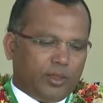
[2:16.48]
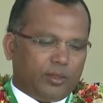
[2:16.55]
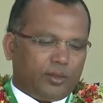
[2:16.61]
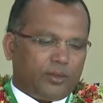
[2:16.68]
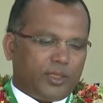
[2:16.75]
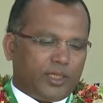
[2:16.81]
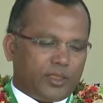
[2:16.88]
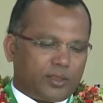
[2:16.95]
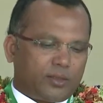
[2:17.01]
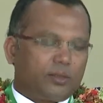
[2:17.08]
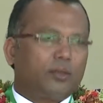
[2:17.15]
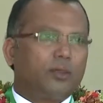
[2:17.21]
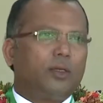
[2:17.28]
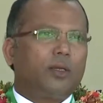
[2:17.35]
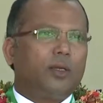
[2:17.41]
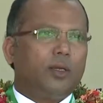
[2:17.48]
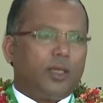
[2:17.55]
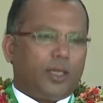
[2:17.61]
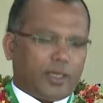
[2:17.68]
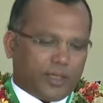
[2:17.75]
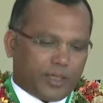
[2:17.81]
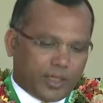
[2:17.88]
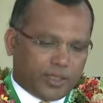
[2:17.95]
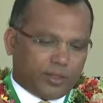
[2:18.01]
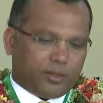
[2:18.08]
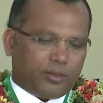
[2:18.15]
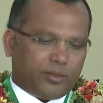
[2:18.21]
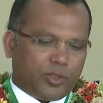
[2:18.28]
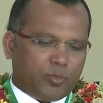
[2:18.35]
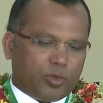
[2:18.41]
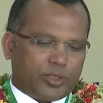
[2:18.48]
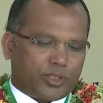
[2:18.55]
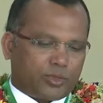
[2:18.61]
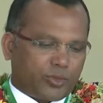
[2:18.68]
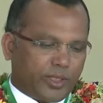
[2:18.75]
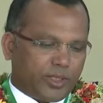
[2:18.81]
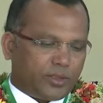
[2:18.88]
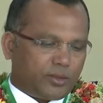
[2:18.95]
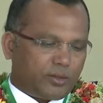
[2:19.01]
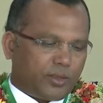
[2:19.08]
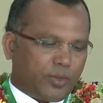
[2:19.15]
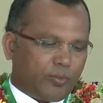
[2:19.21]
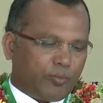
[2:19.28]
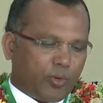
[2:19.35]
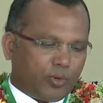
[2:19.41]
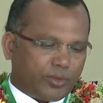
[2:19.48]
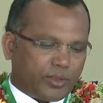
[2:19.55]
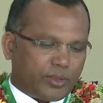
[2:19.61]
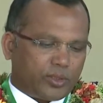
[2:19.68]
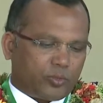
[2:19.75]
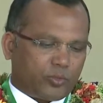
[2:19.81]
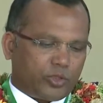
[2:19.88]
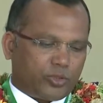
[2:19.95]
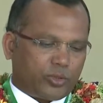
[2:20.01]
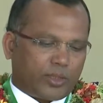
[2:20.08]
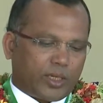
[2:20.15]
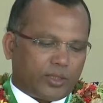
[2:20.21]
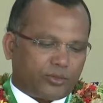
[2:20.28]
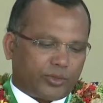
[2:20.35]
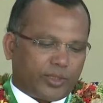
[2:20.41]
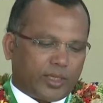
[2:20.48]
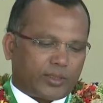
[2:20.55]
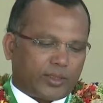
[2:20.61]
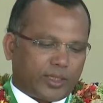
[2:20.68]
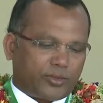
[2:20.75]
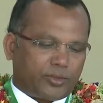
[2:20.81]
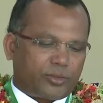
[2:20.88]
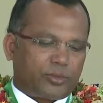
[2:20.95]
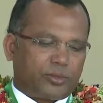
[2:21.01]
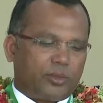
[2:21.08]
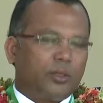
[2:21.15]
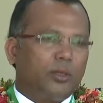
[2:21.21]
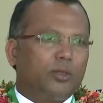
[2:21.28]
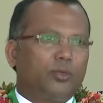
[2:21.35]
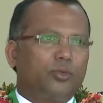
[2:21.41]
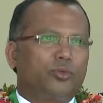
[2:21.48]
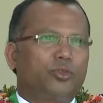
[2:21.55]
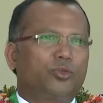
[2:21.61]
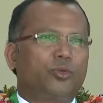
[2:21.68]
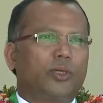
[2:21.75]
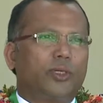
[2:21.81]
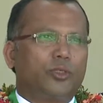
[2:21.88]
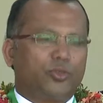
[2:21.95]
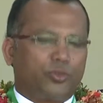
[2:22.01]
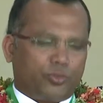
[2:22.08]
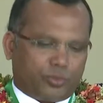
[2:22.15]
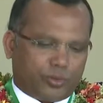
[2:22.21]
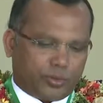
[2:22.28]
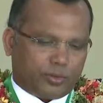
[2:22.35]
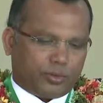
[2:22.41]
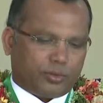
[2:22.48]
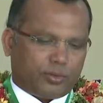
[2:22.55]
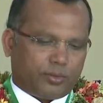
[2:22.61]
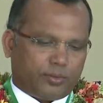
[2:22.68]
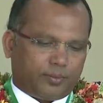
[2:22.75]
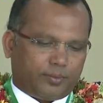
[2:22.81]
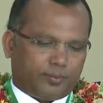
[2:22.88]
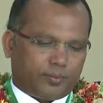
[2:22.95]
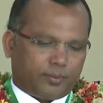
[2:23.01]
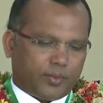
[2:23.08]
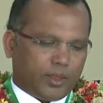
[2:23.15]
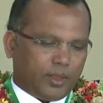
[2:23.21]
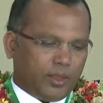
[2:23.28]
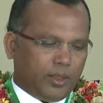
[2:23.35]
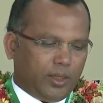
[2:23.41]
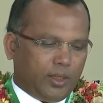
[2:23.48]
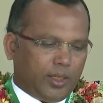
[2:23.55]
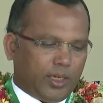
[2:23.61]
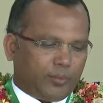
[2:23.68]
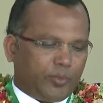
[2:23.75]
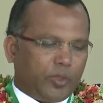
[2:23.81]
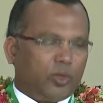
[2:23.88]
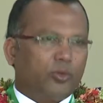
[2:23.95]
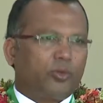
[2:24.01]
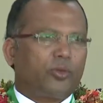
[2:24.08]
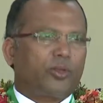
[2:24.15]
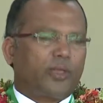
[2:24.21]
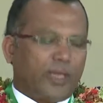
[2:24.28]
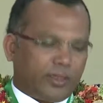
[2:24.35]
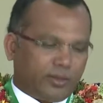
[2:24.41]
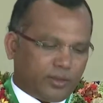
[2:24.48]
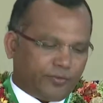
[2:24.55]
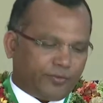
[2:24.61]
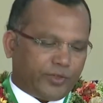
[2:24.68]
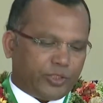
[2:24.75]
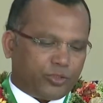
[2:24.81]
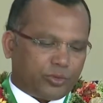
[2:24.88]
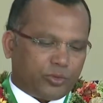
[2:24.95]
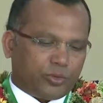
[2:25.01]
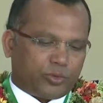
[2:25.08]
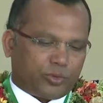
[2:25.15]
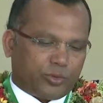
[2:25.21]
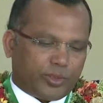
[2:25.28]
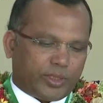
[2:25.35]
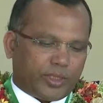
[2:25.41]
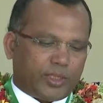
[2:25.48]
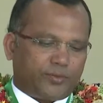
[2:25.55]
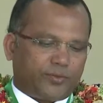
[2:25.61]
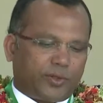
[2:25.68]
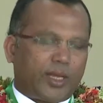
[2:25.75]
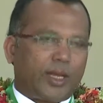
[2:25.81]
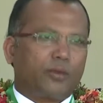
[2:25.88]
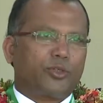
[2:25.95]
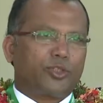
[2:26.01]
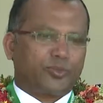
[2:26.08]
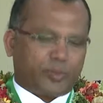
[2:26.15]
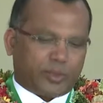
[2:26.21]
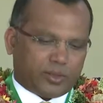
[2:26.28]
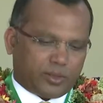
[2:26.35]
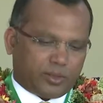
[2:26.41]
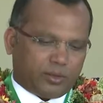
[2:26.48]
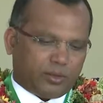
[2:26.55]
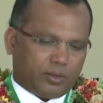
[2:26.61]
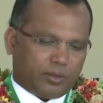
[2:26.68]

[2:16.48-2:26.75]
This indeed demonstrates the importance which your country attaches to sugar issues. Let me also thank the Fijian authorities for the arrangements